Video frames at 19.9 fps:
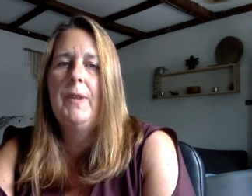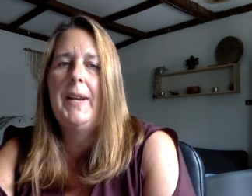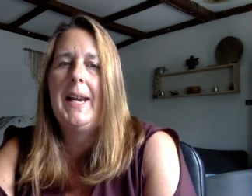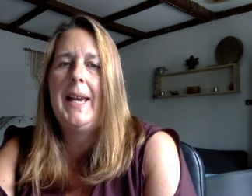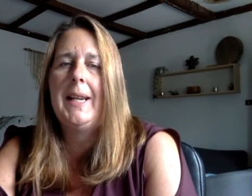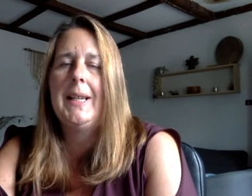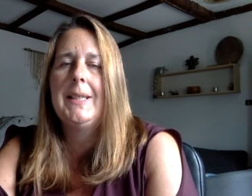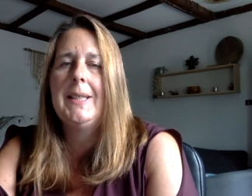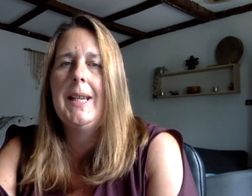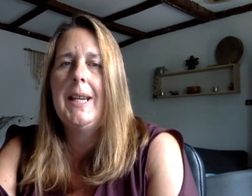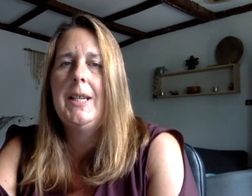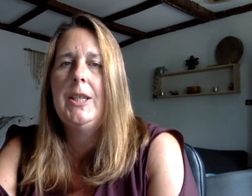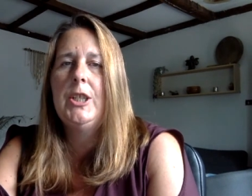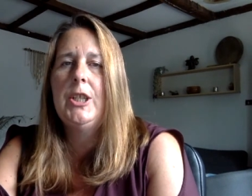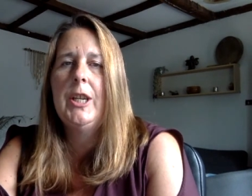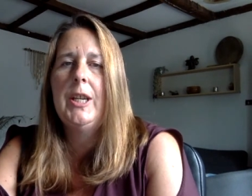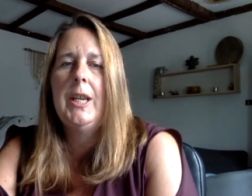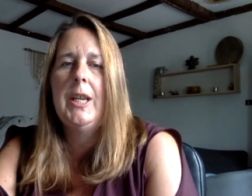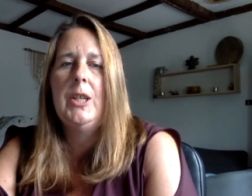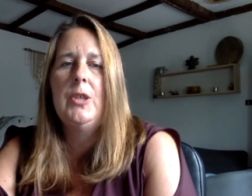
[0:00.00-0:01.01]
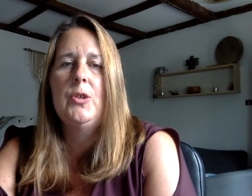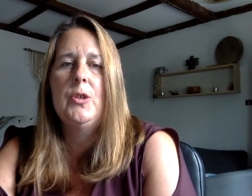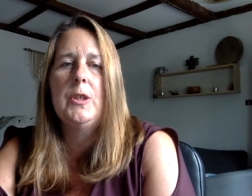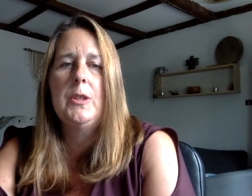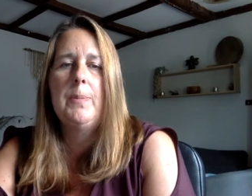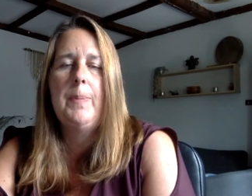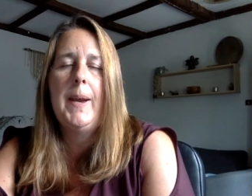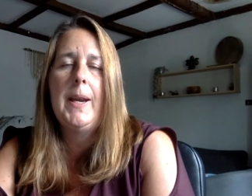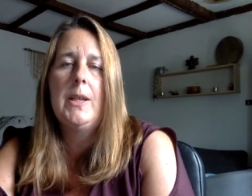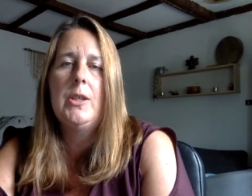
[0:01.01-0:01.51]
relaxation,
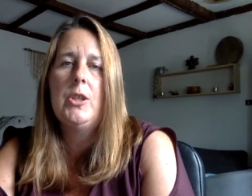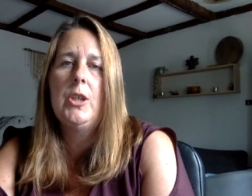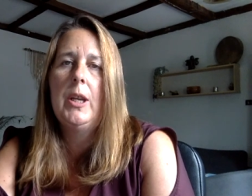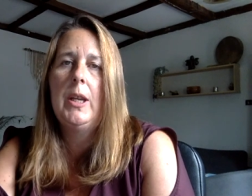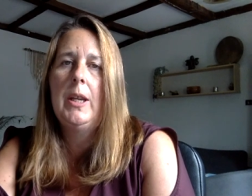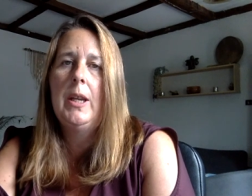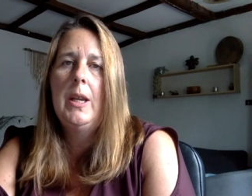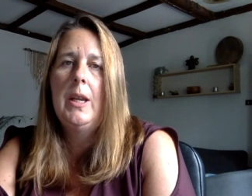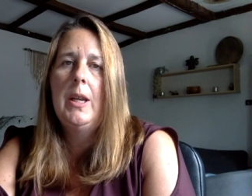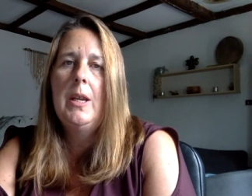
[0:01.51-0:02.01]
introspection,